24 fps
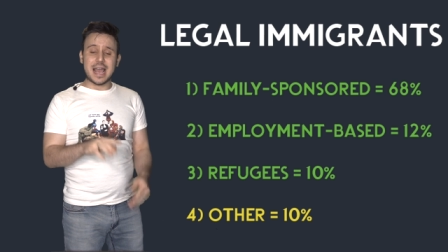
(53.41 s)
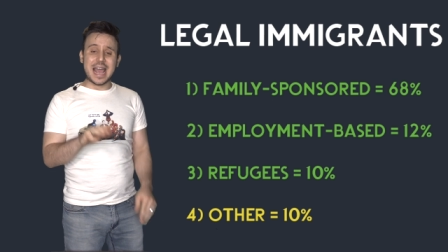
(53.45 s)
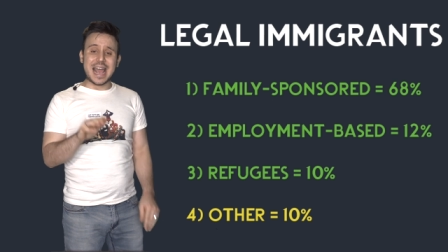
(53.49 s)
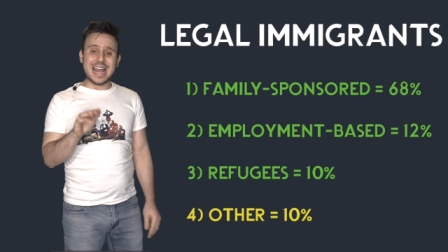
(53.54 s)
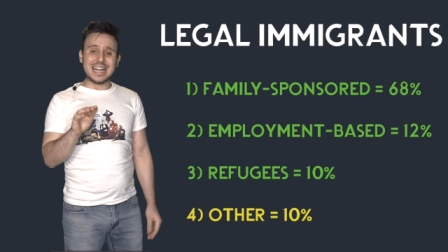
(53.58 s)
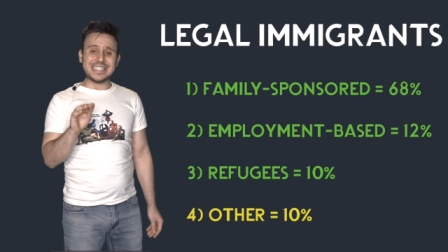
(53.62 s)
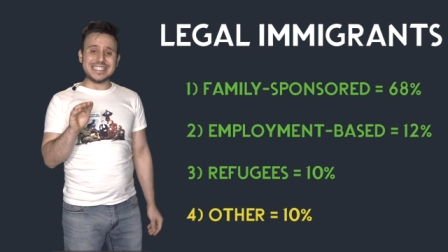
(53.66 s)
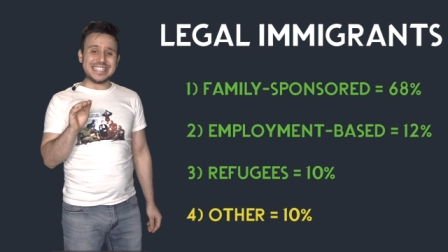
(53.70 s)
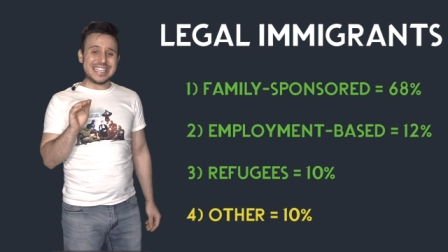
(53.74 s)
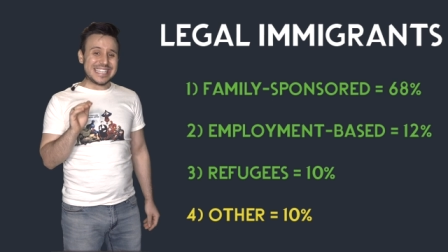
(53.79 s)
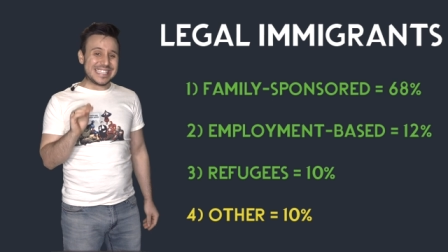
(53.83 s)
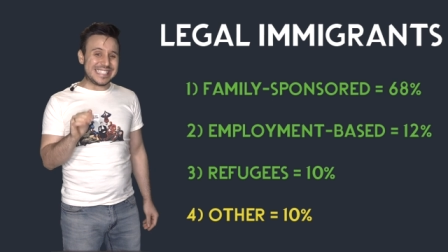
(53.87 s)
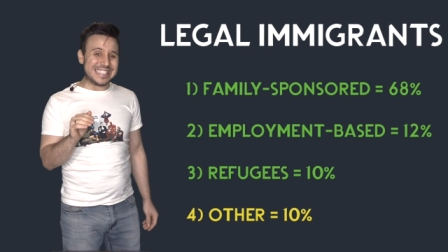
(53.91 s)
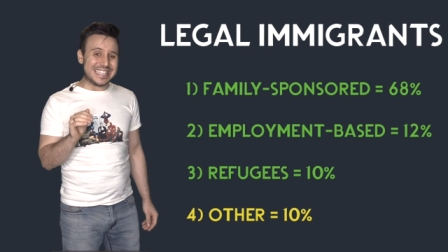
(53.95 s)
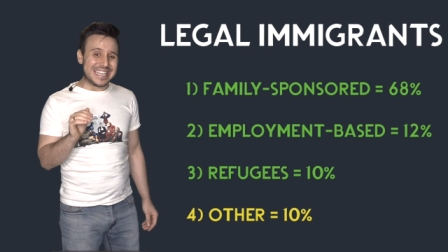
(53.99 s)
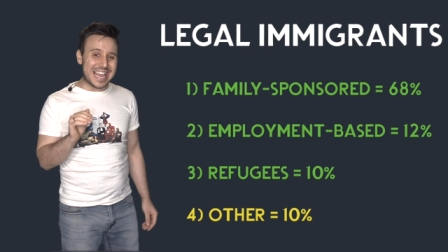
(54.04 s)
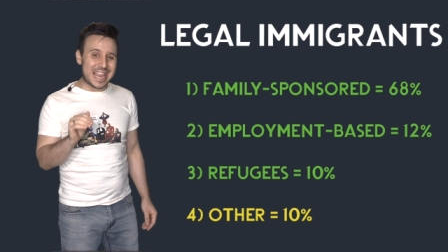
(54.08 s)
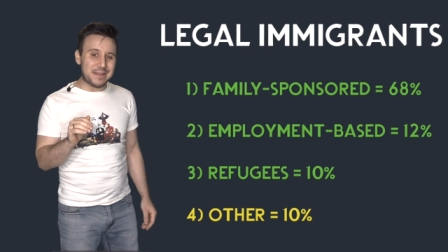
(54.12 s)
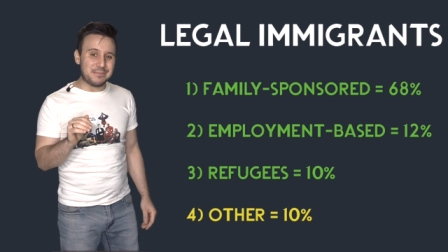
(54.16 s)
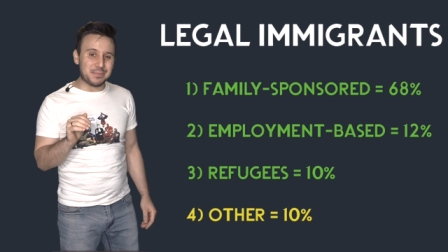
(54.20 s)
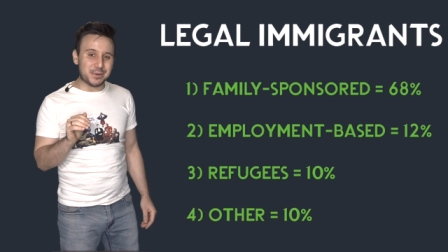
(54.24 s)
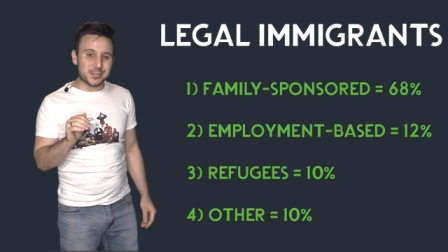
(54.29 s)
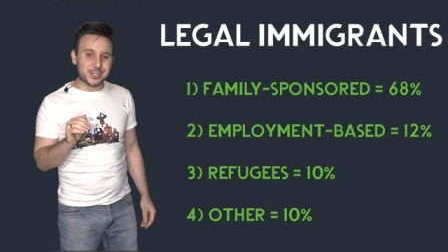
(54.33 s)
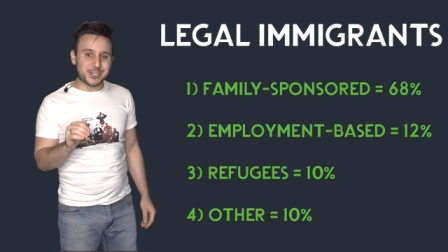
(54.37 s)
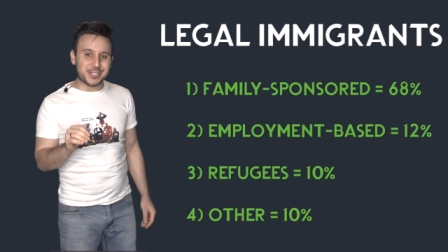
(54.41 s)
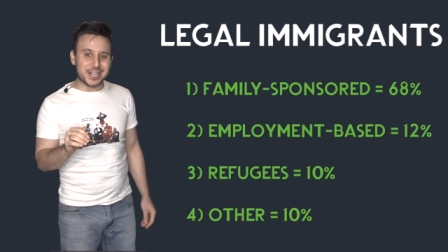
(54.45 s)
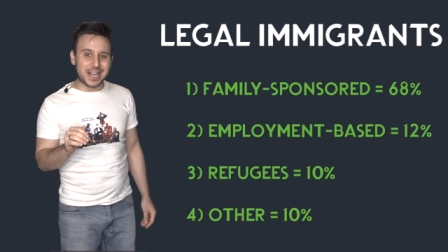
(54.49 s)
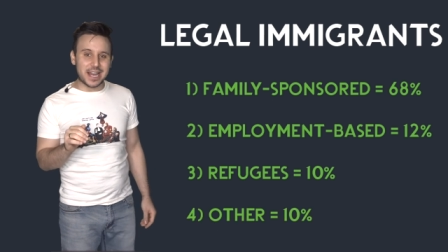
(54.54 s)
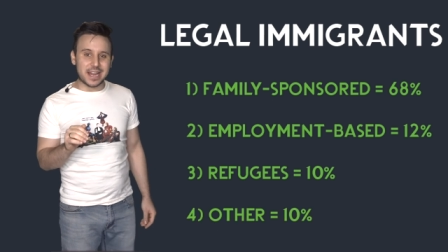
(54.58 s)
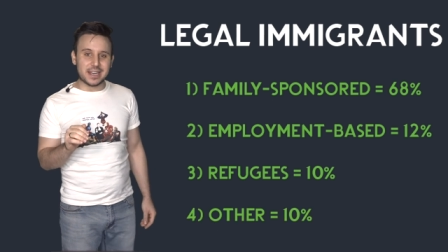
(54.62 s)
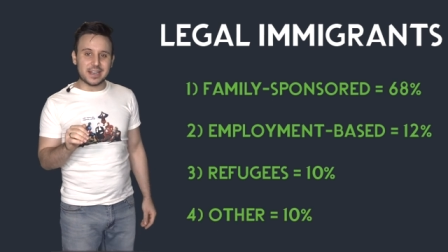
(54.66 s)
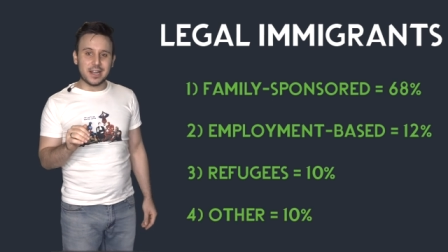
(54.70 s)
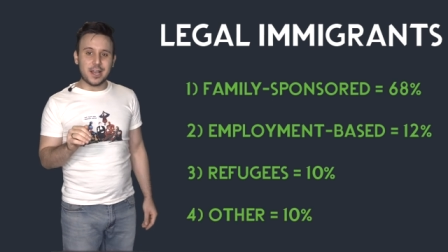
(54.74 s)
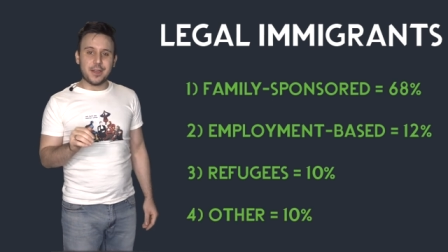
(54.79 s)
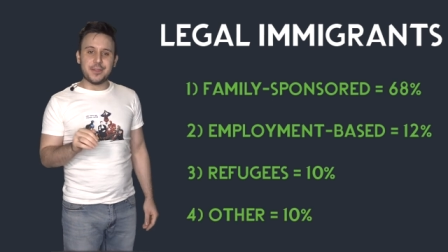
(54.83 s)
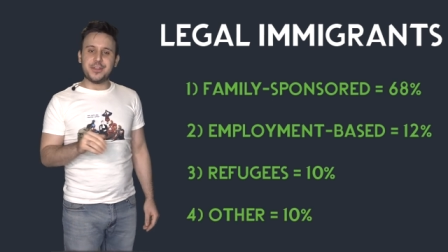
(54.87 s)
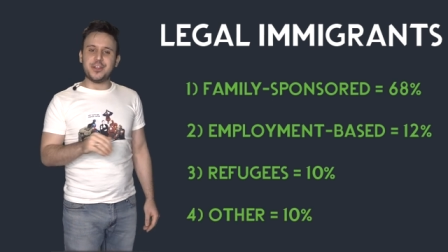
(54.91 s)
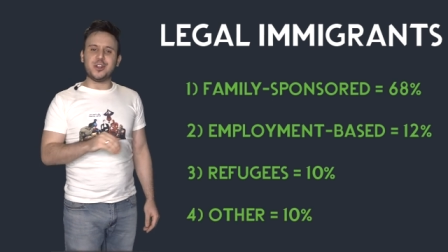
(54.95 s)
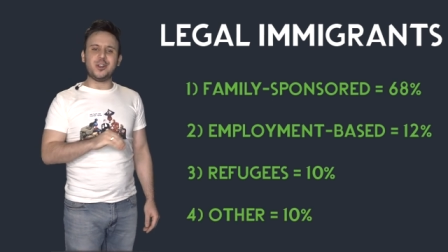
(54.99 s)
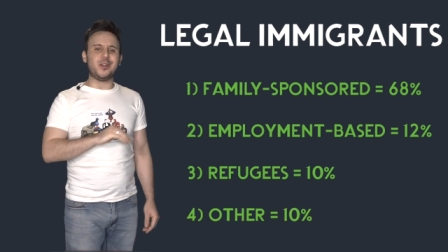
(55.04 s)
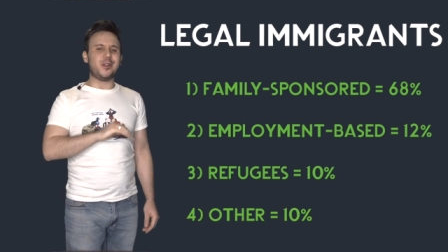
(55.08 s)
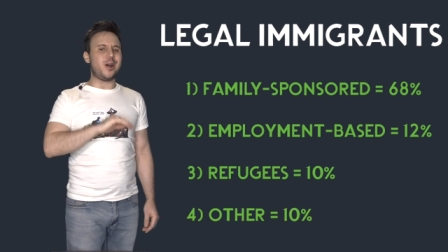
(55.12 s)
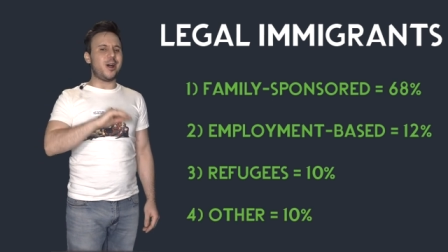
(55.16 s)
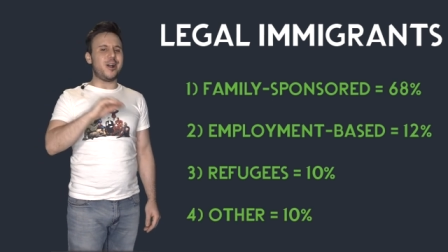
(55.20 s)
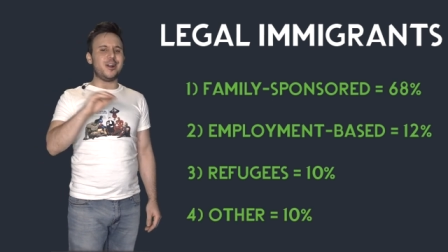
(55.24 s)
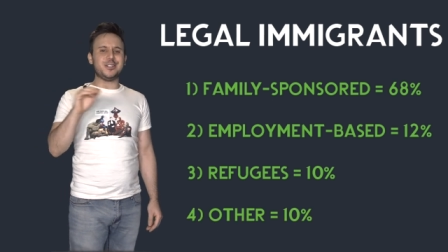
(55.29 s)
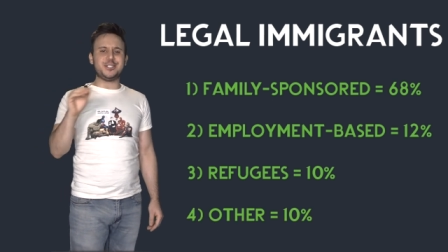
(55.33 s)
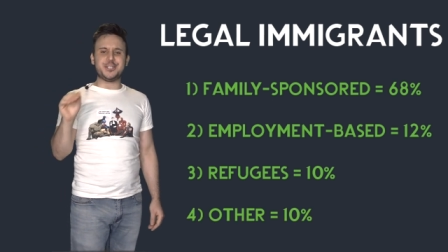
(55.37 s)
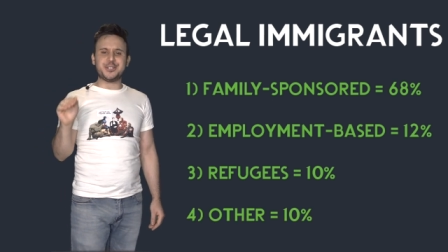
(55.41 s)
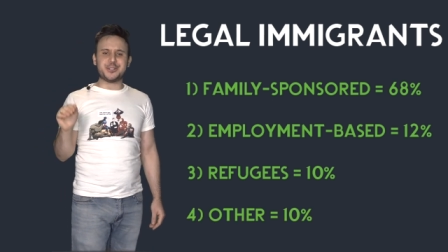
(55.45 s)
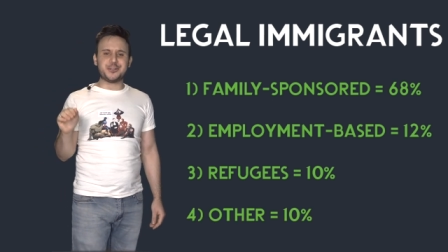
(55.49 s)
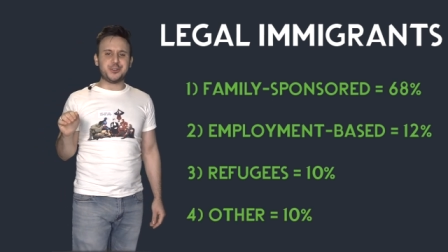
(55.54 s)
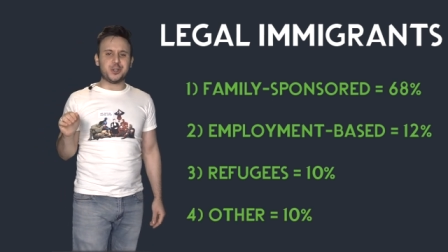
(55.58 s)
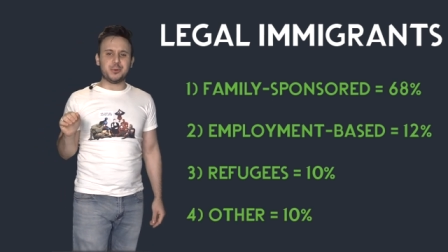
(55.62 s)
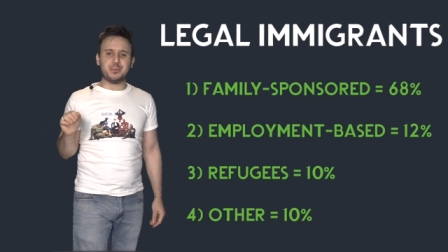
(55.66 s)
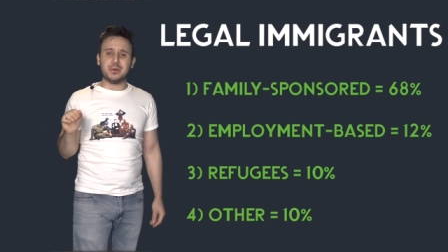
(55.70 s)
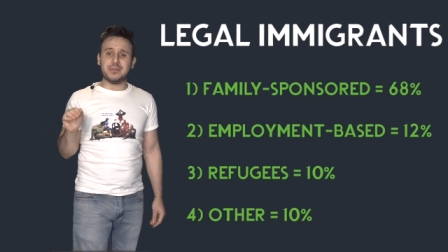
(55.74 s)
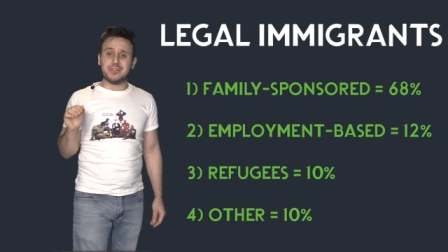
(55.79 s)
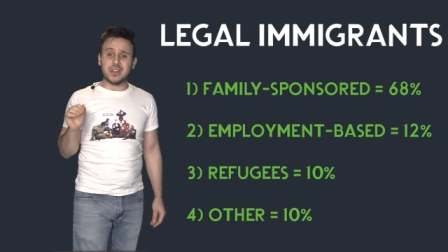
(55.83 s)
At 68%, the largest group